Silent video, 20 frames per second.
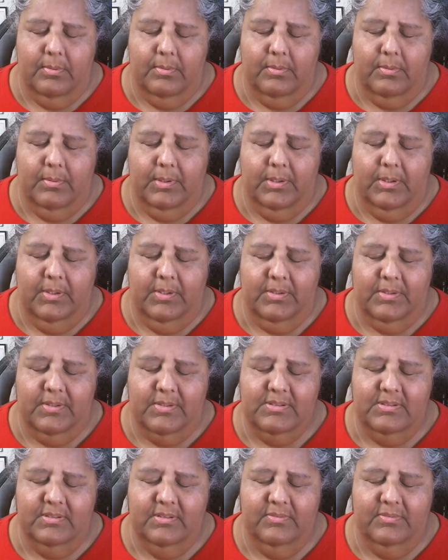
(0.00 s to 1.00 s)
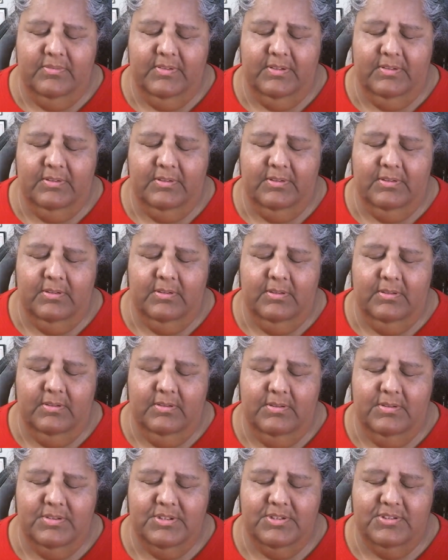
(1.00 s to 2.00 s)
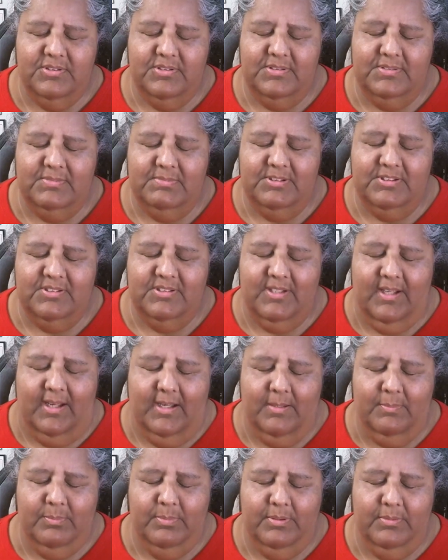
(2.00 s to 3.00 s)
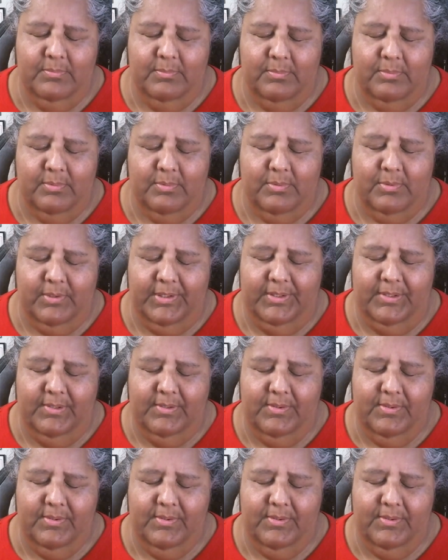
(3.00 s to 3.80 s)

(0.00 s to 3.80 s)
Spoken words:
Oh, doesn't it feel good to just stop and breathe?